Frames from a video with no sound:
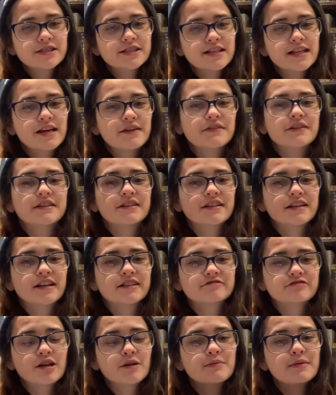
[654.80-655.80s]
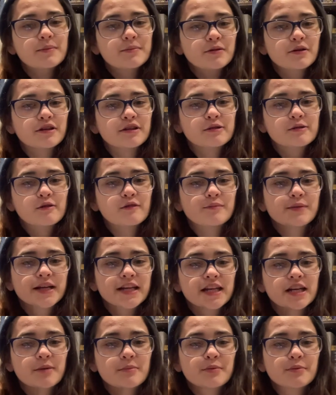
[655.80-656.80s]
11. A trope that puts you off
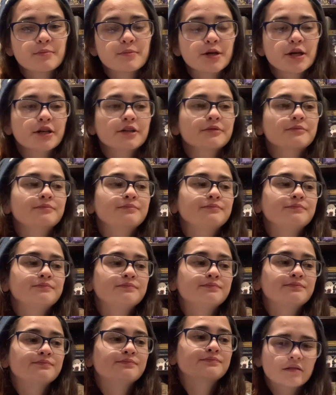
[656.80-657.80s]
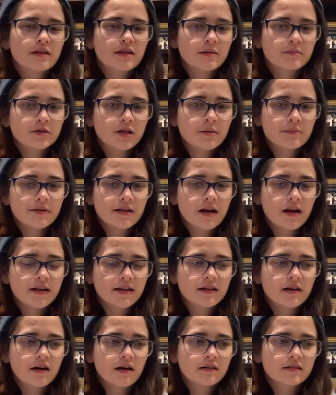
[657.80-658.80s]
picking up a book. Sometimes
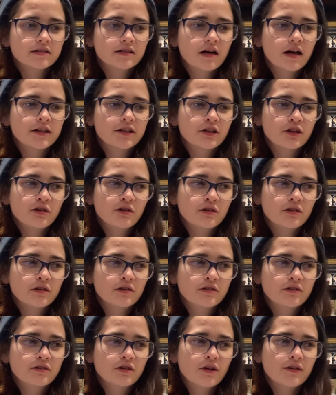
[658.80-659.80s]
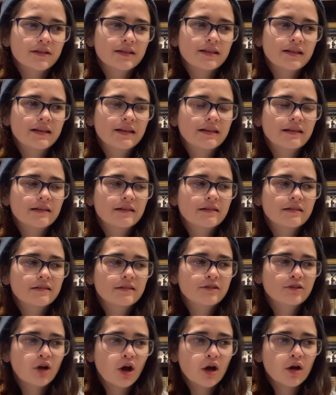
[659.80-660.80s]
you don't
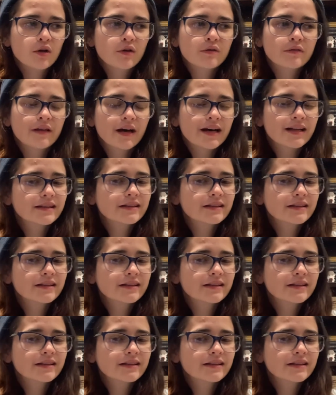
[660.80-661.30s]
know that the